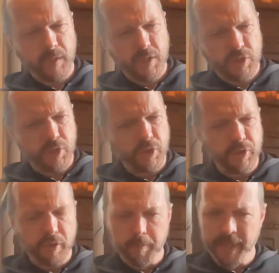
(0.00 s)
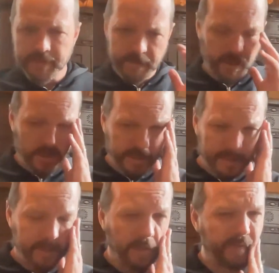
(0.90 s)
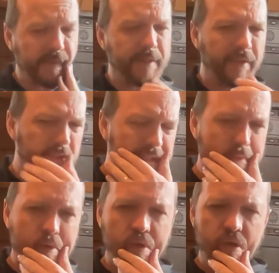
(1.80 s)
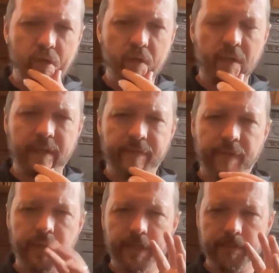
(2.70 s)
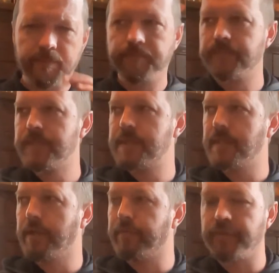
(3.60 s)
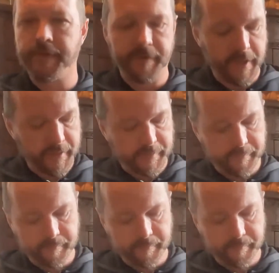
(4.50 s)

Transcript: just your usual pentatonic stuff, and David Gilmour is usually very safe in that